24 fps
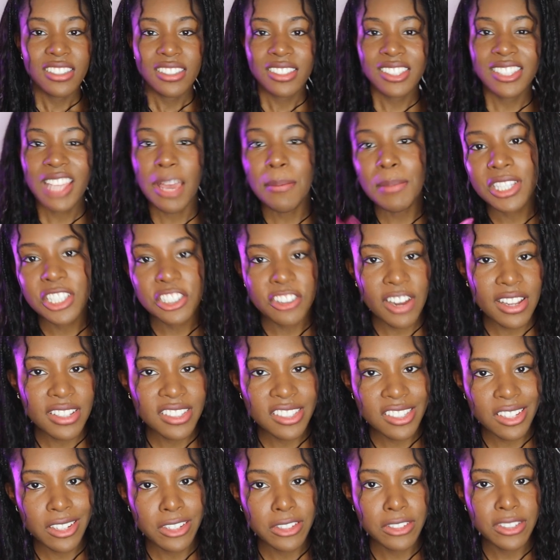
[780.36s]

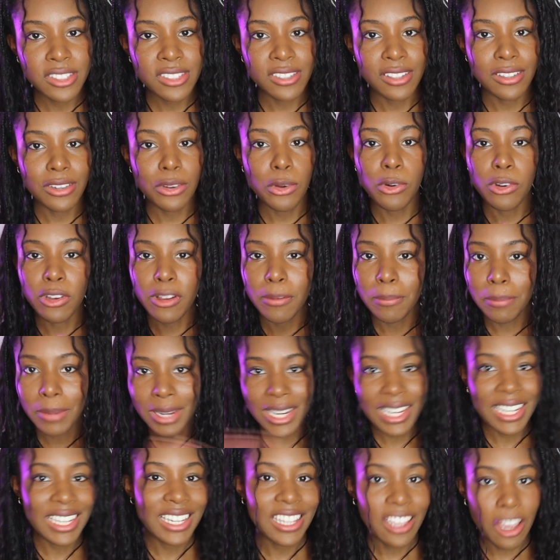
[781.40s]
semi-translucent or
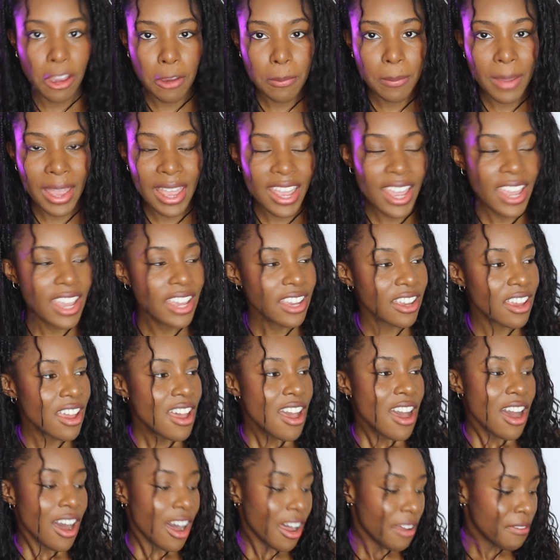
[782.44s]
completely opaque.
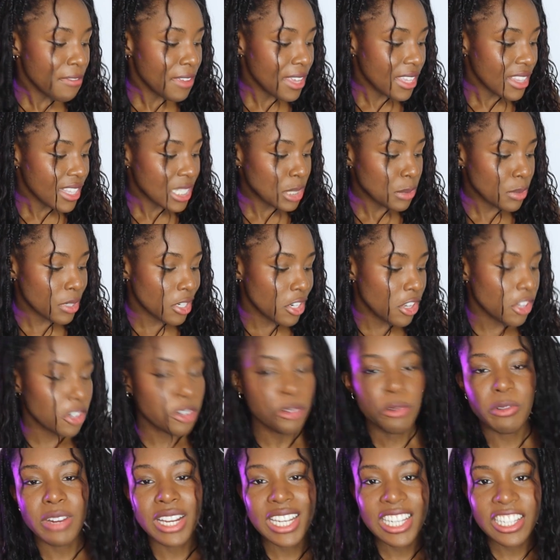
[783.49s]
I think this would look
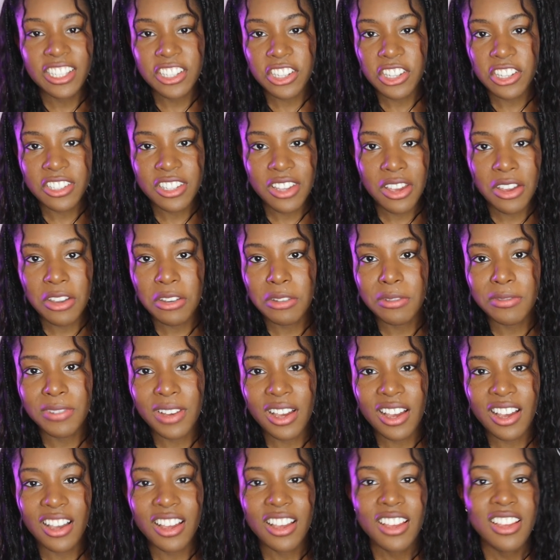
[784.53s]
really good
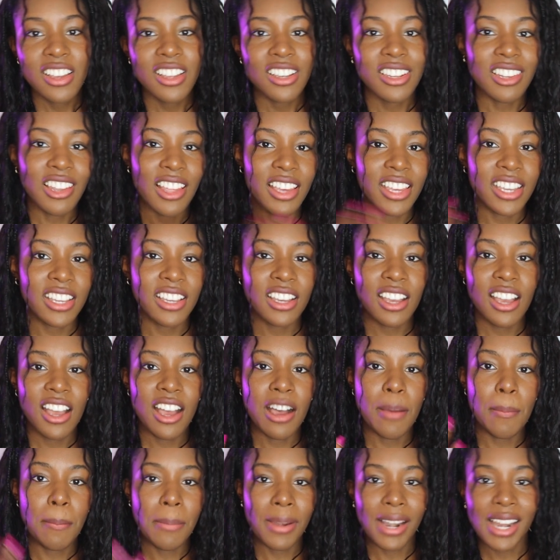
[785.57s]
over like
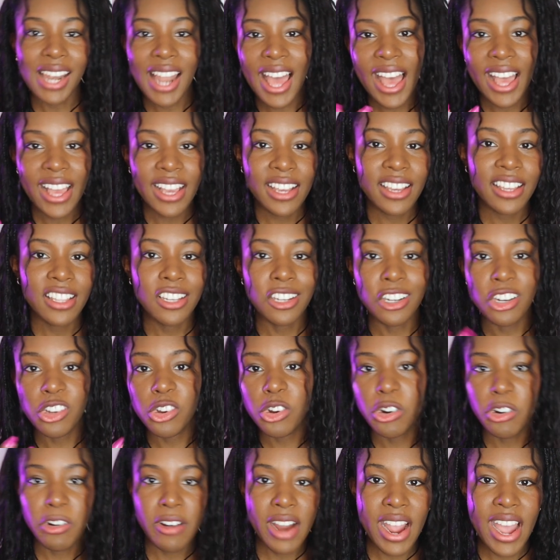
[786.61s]
a black
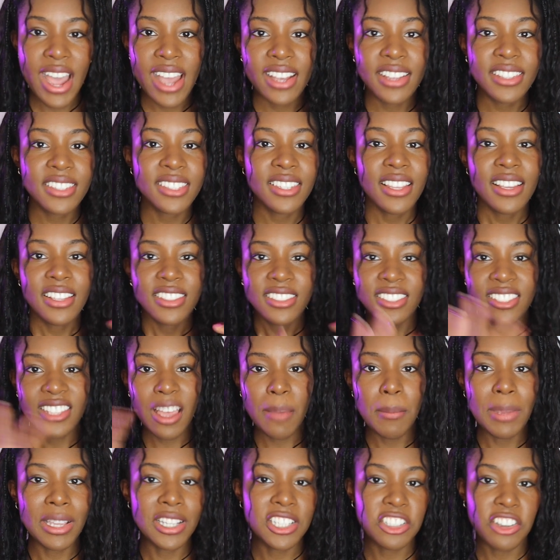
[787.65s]
lurex
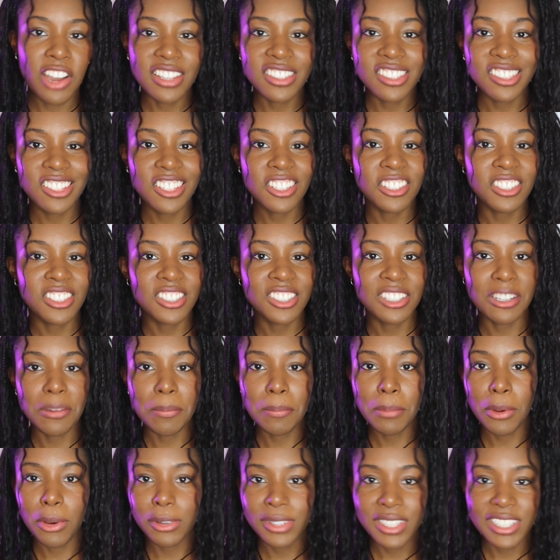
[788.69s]
semi-translucent
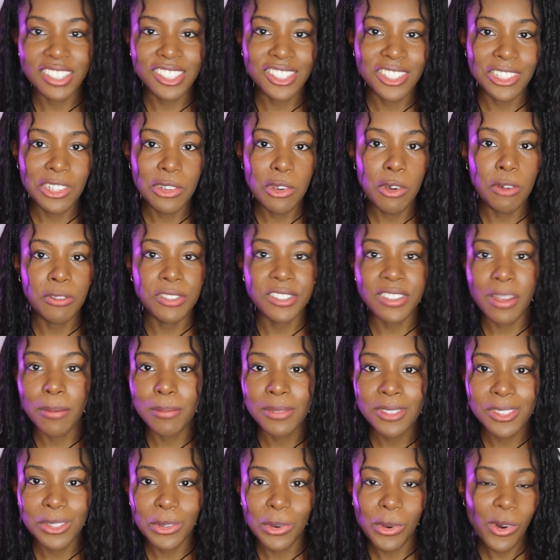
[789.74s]
bodysuit of some
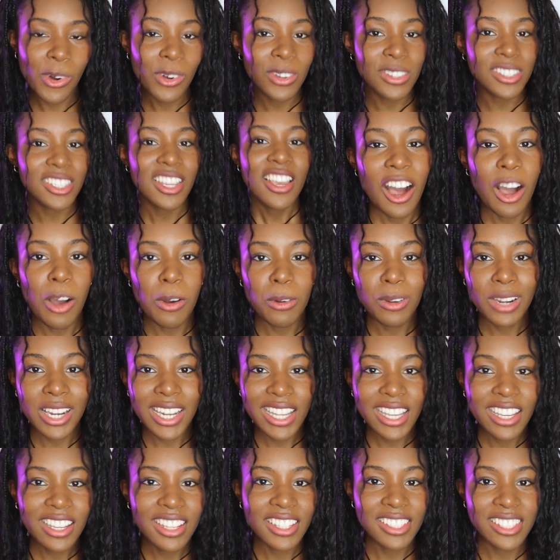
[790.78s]
sort. I'll
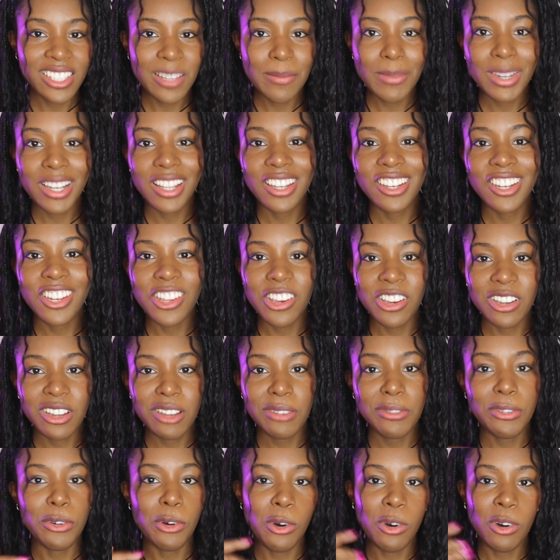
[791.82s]
link a similar look
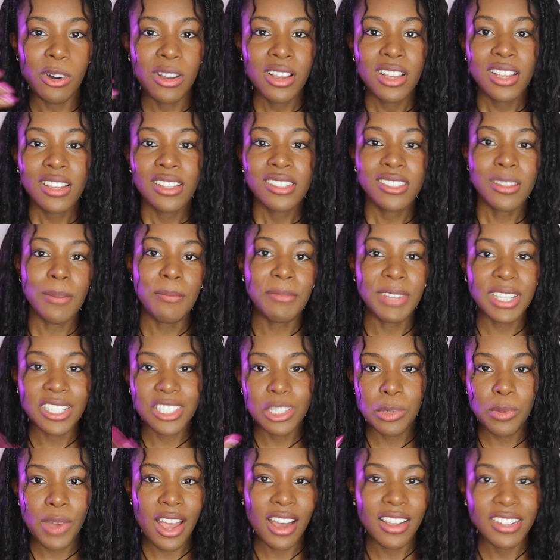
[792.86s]
for something
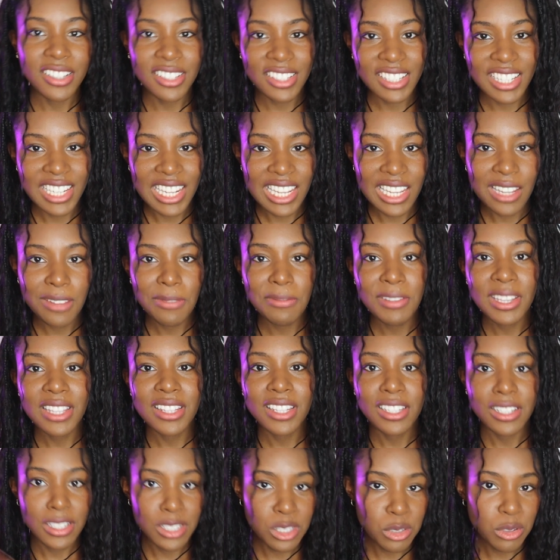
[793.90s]
to wear underneath in
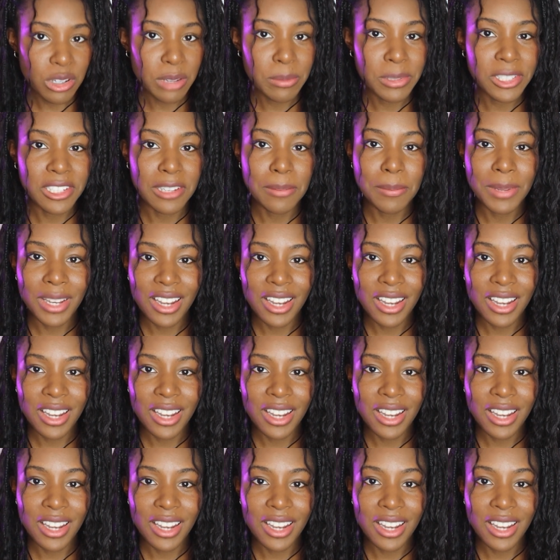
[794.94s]
the description